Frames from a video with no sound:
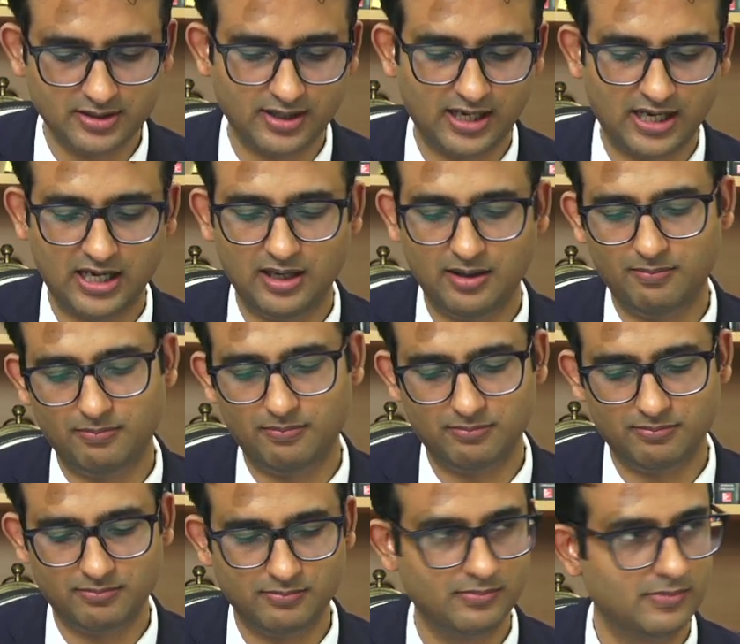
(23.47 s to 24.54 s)
I'm
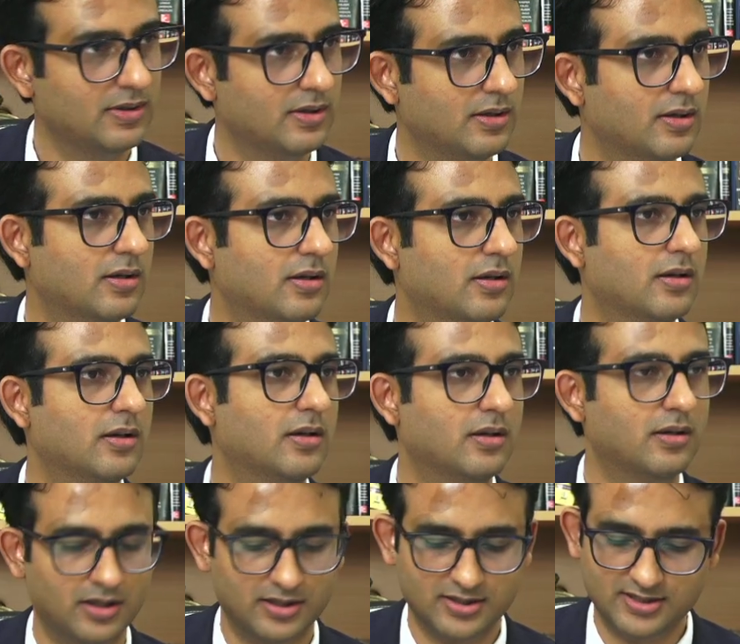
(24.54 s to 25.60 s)

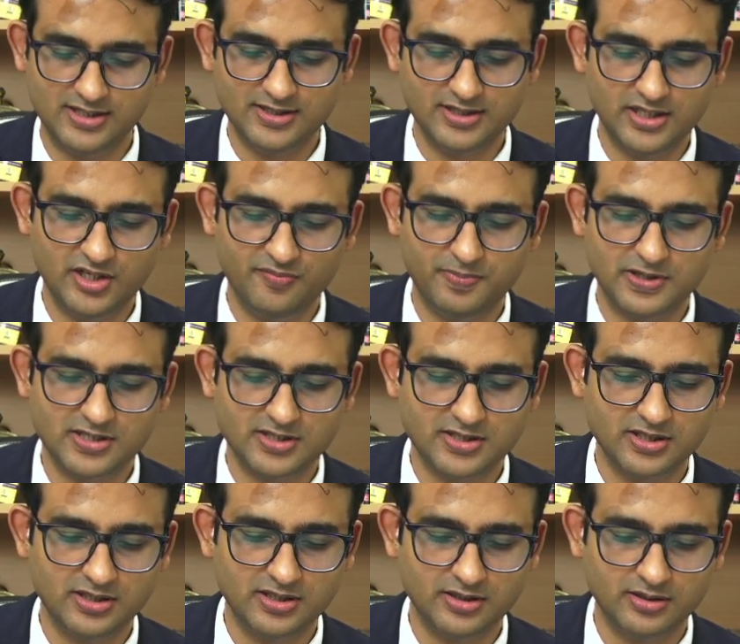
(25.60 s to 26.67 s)
a sensitive
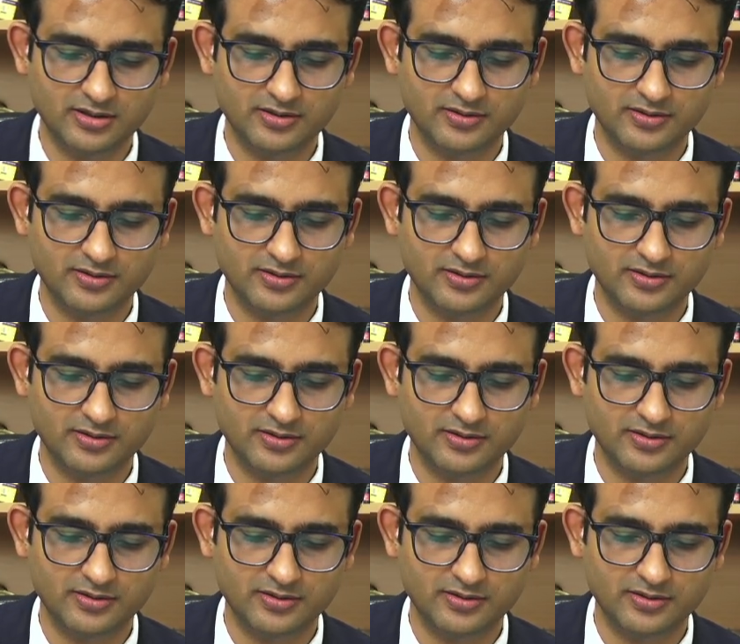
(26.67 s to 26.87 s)
person,